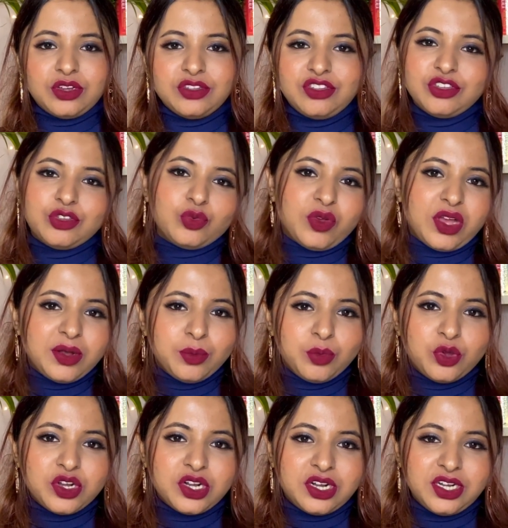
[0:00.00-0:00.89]
Just
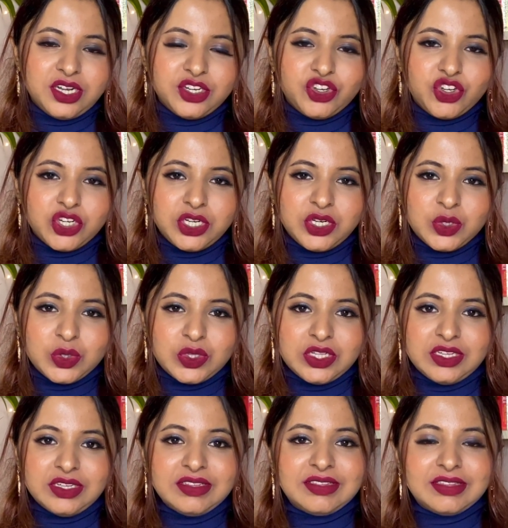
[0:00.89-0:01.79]
one more addition to
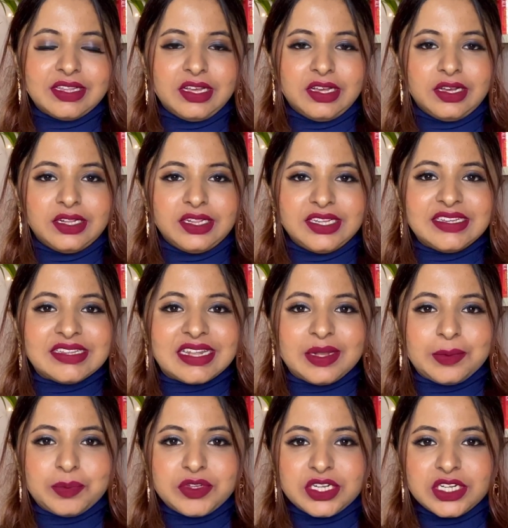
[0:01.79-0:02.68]
this, uh,
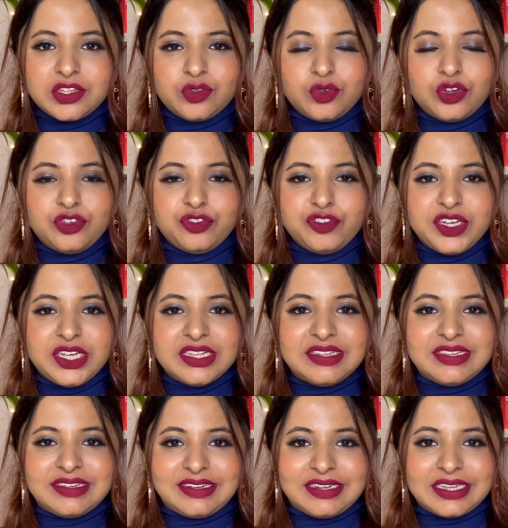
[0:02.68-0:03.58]
these lipsticks would
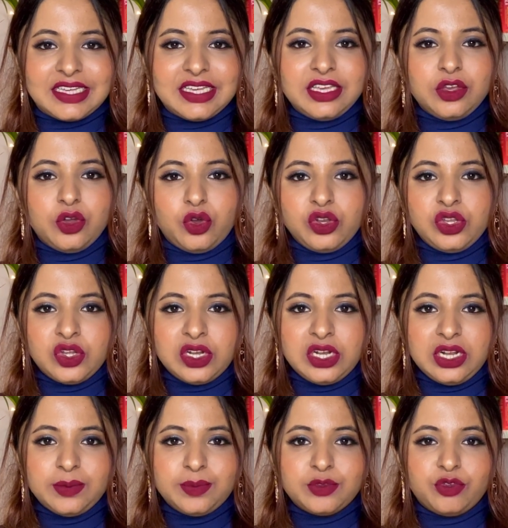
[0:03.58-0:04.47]
feel sticky on
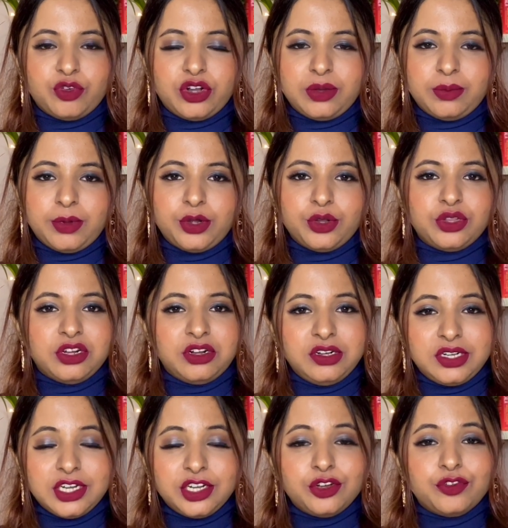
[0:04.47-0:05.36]
your lips for about
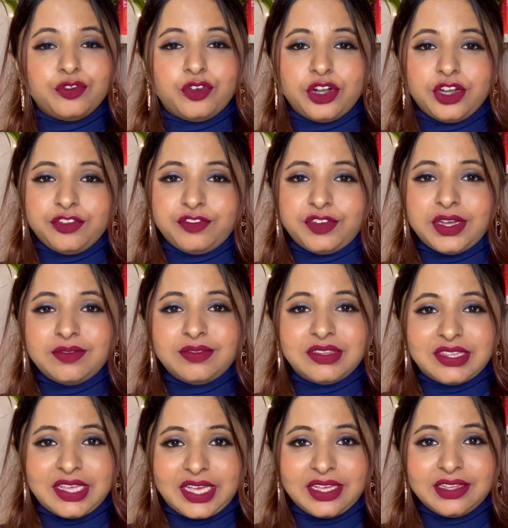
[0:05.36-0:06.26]
thirty to
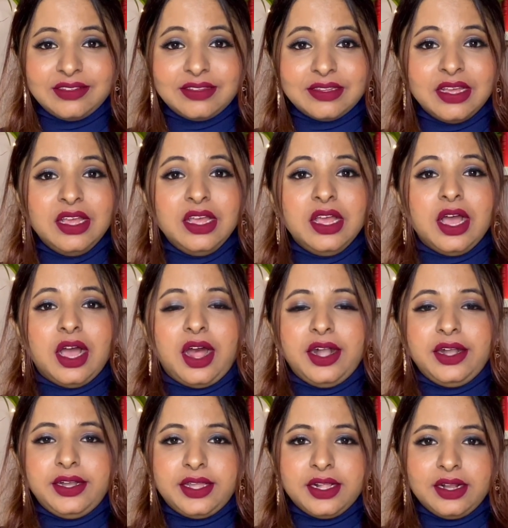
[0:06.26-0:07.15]
forty-five seconds
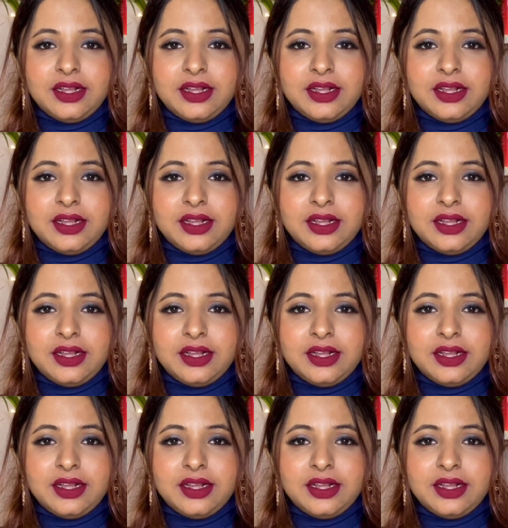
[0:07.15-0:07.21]
until